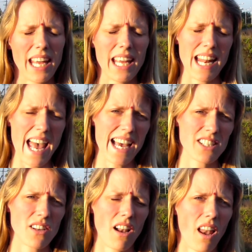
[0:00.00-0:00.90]
it
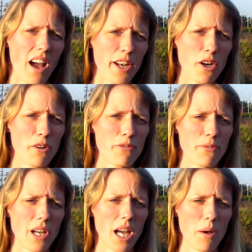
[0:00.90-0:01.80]
has a lot
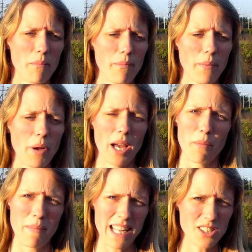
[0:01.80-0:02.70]
of
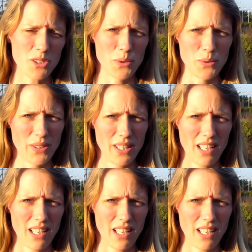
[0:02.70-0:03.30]
mental